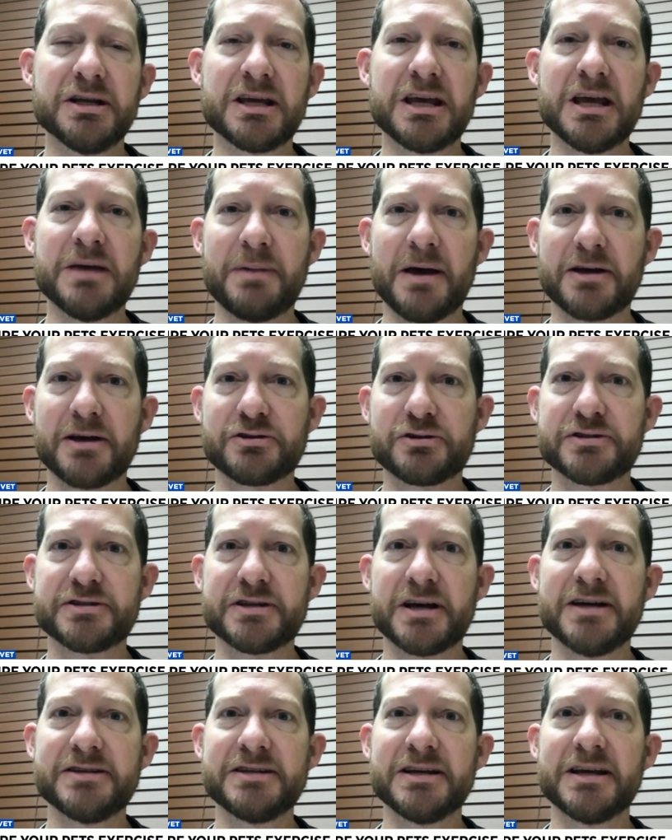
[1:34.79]
to keep
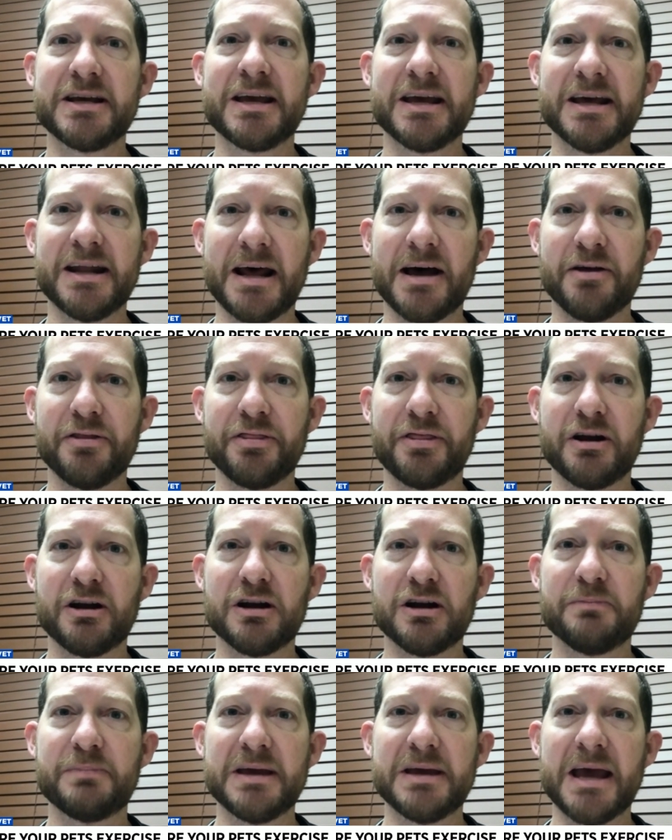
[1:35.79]
exercising, get out
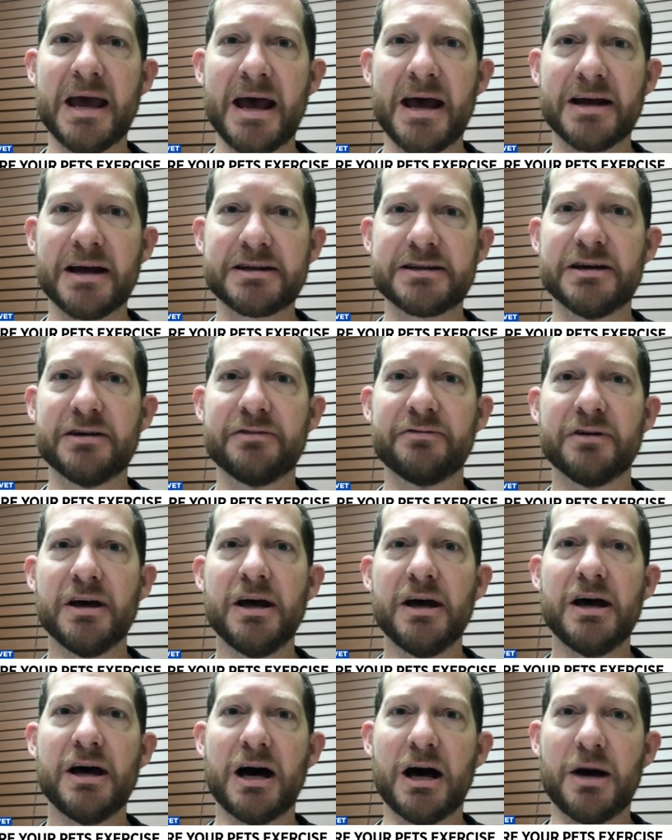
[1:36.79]
there, be active,
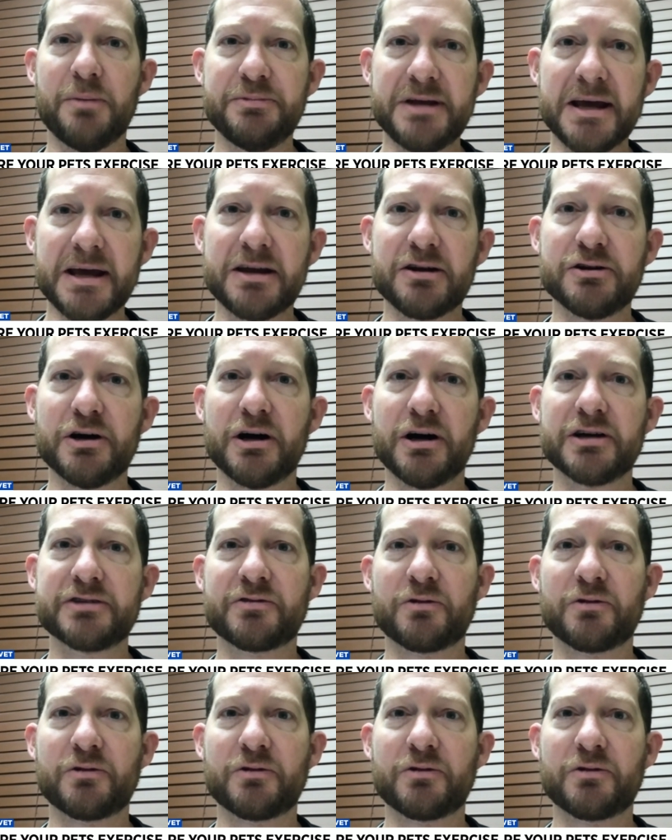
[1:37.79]
um, take your dogs